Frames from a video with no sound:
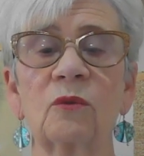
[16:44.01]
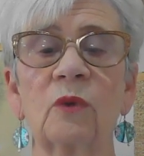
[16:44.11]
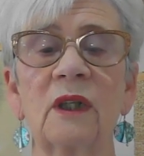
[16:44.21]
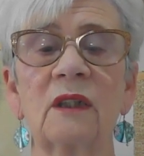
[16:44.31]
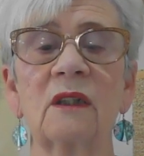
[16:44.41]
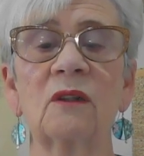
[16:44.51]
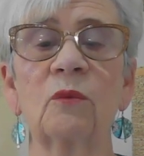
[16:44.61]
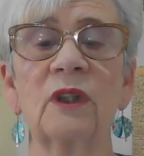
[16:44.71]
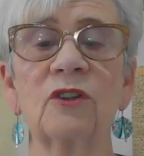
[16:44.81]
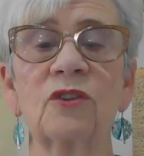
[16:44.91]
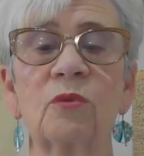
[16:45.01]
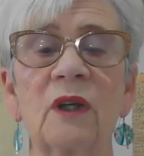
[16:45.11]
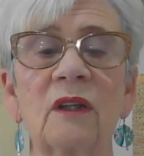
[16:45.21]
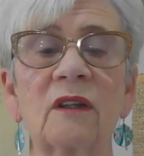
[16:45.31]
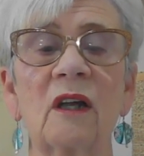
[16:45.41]
which
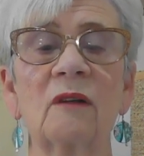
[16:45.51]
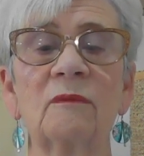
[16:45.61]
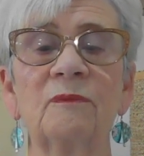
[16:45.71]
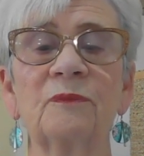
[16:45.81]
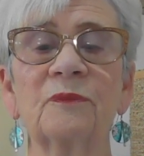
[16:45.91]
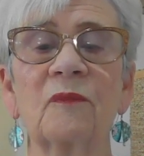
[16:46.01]
with adding